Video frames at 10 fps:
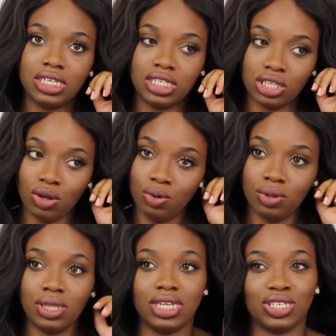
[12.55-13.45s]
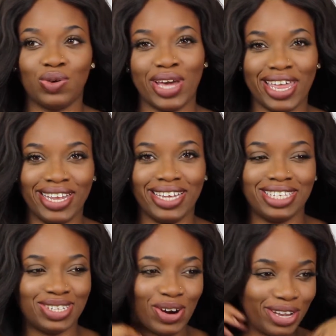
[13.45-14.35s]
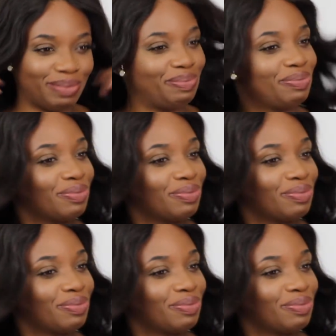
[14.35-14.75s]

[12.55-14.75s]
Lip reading: So let's go ahead and get started.